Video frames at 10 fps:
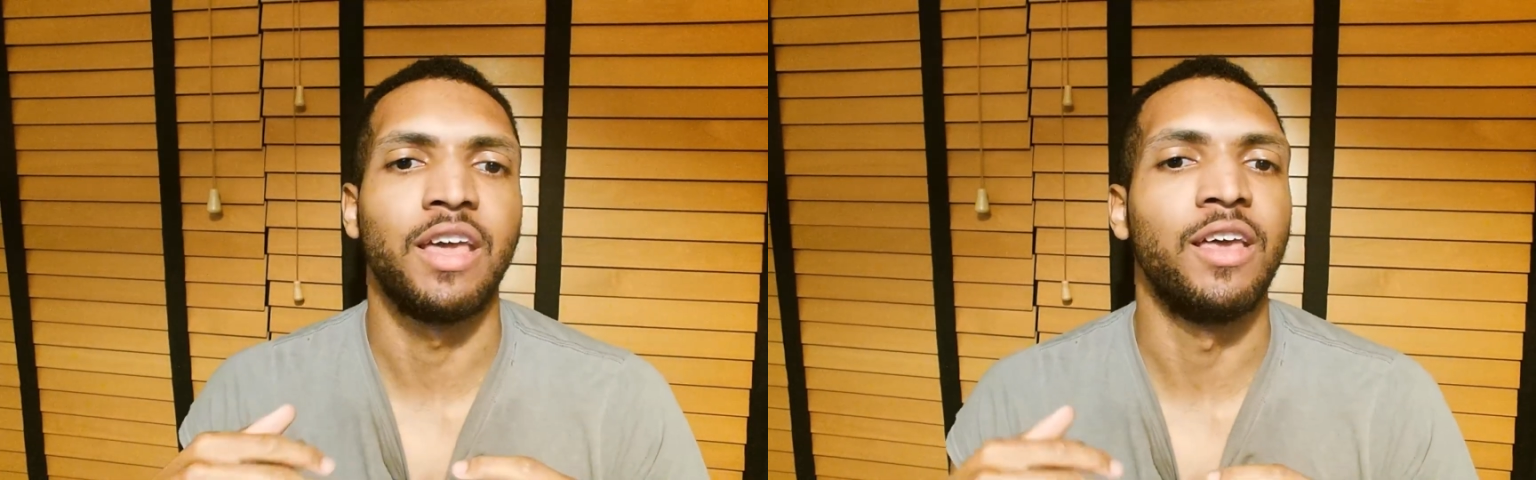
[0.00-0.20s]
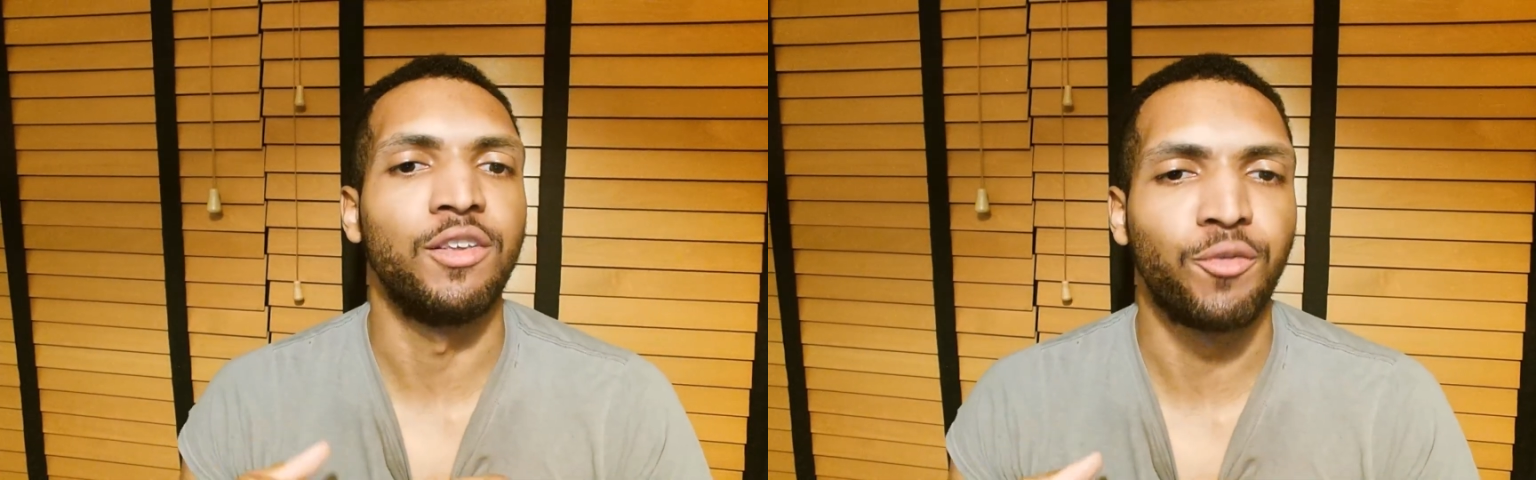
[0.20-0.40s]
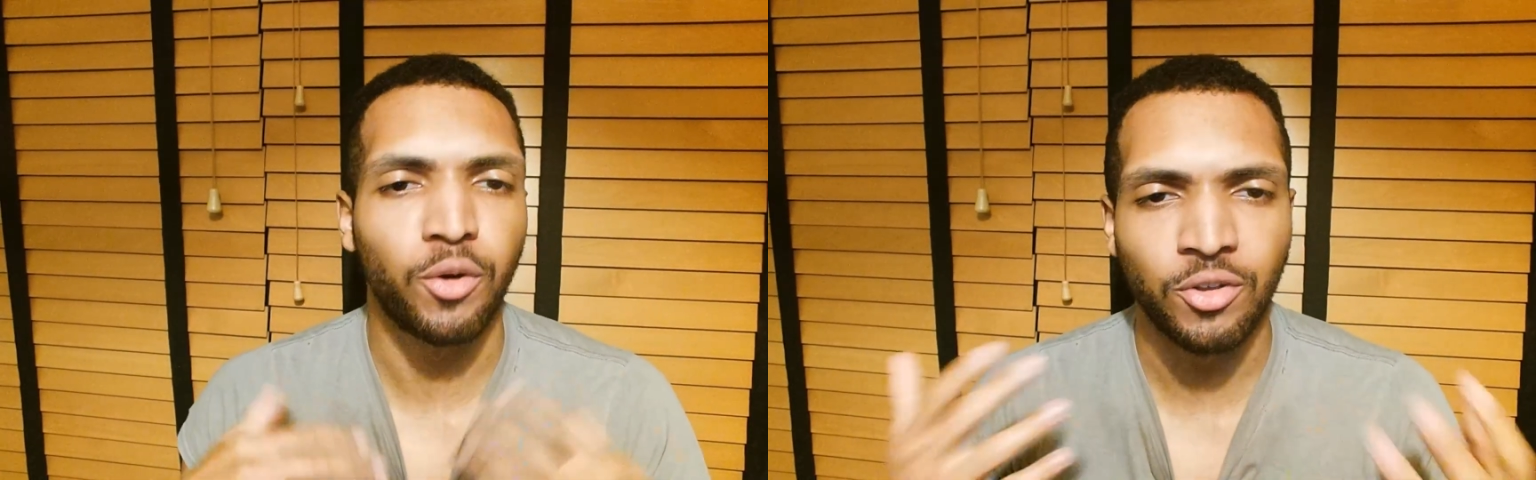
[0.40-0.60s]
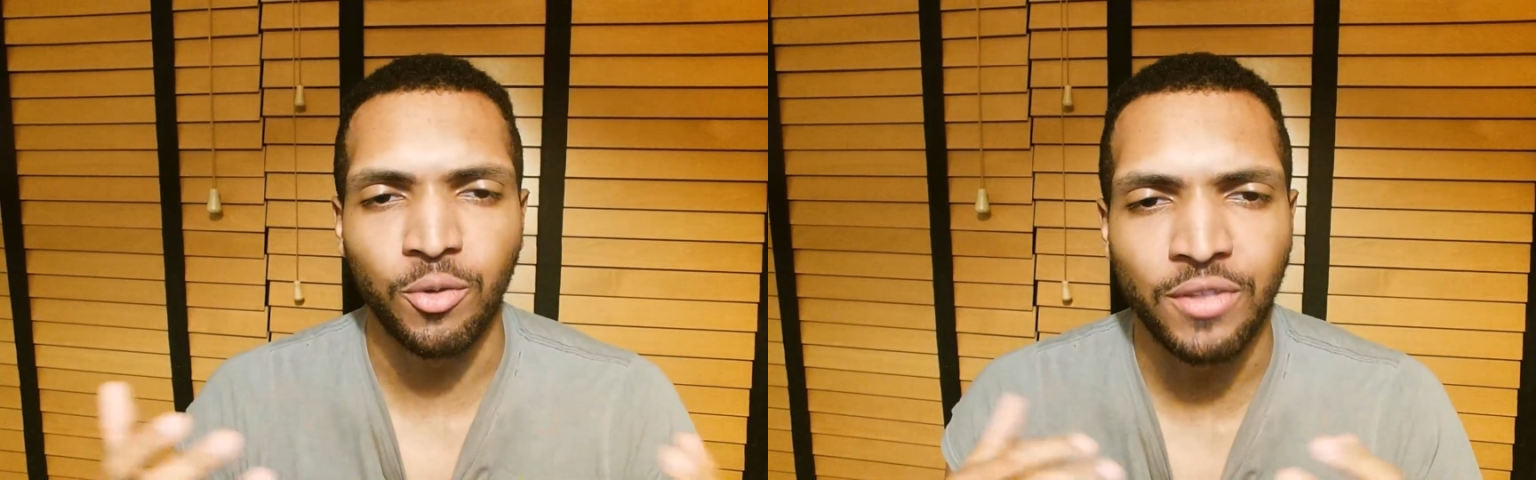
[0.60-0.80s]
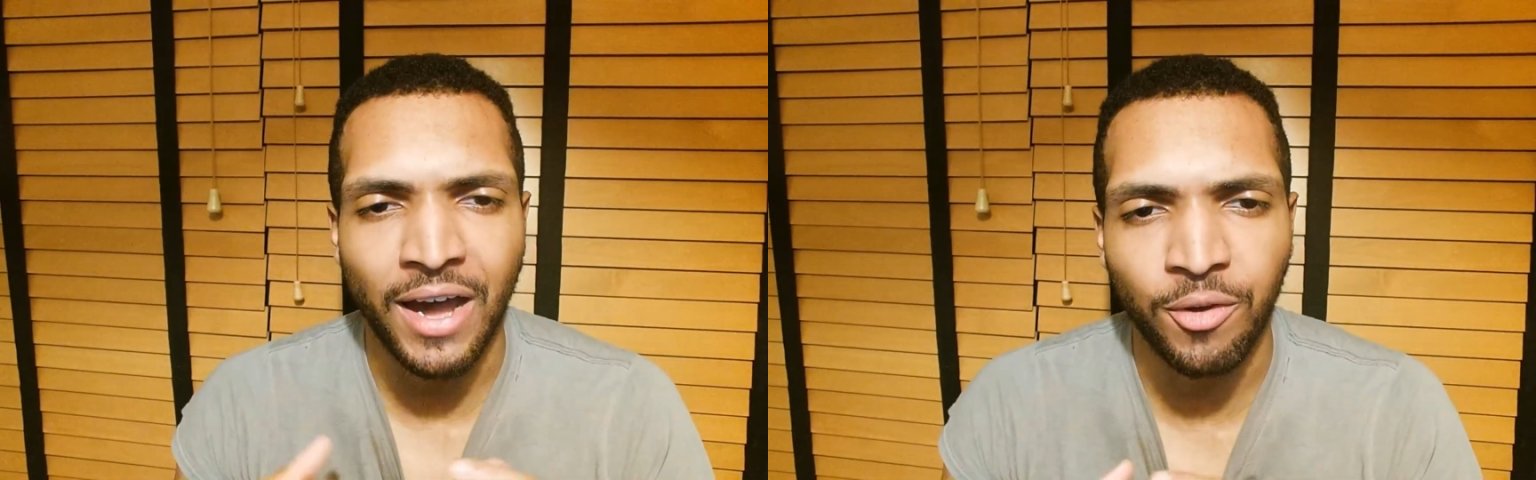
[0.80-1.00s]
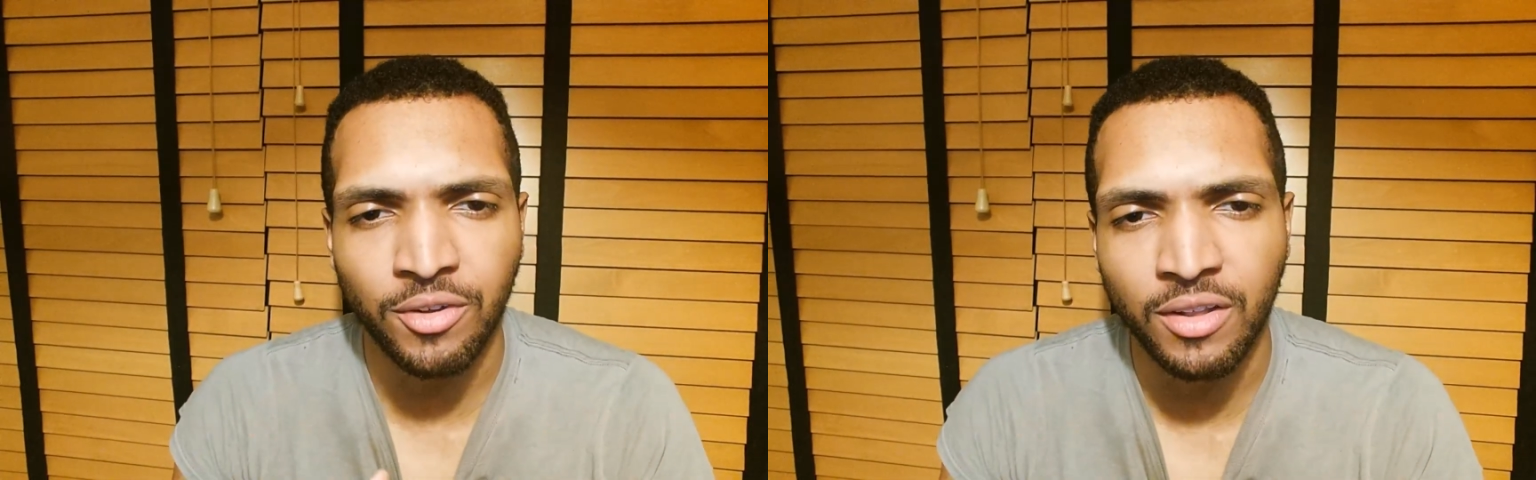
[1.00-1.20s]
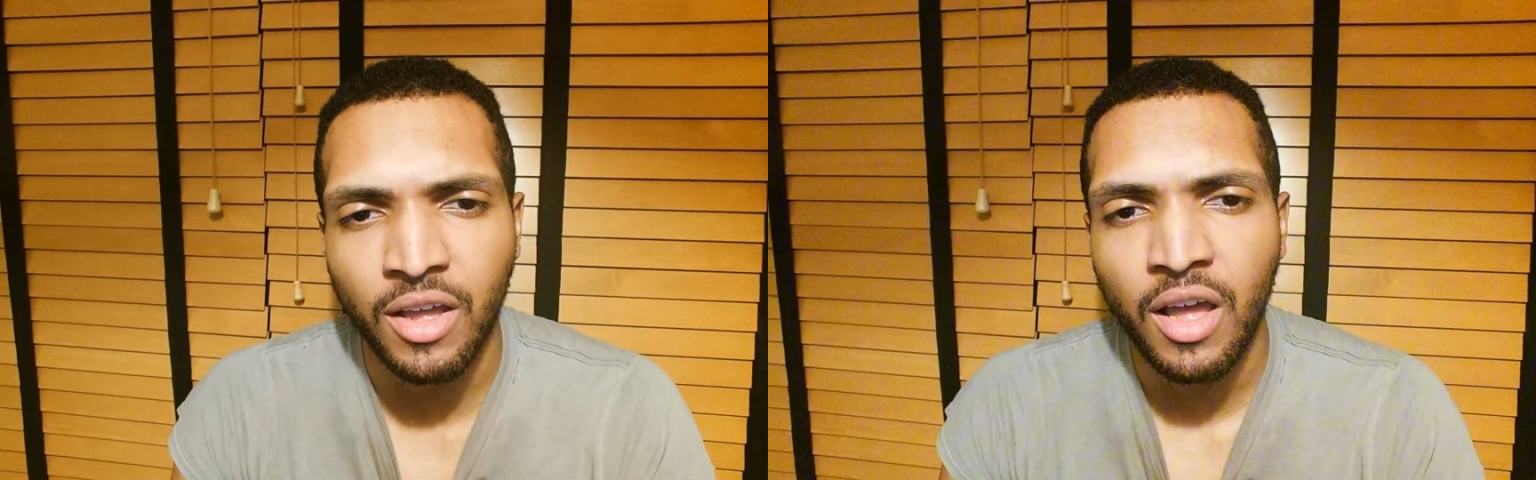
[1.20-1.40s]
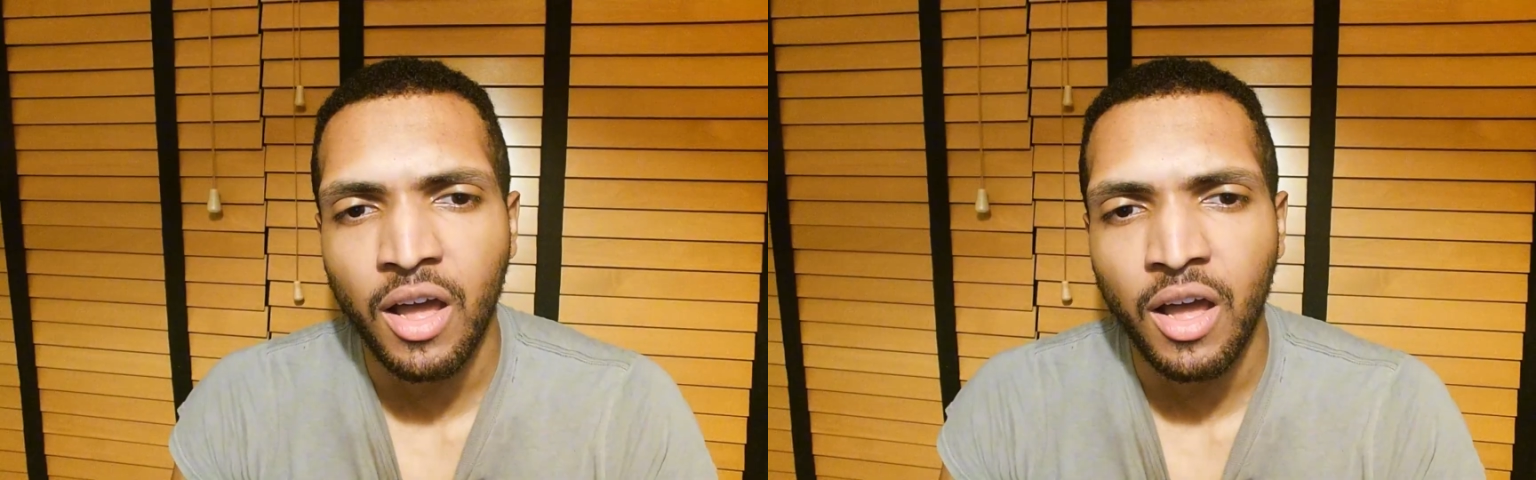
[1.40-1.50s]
is $42,000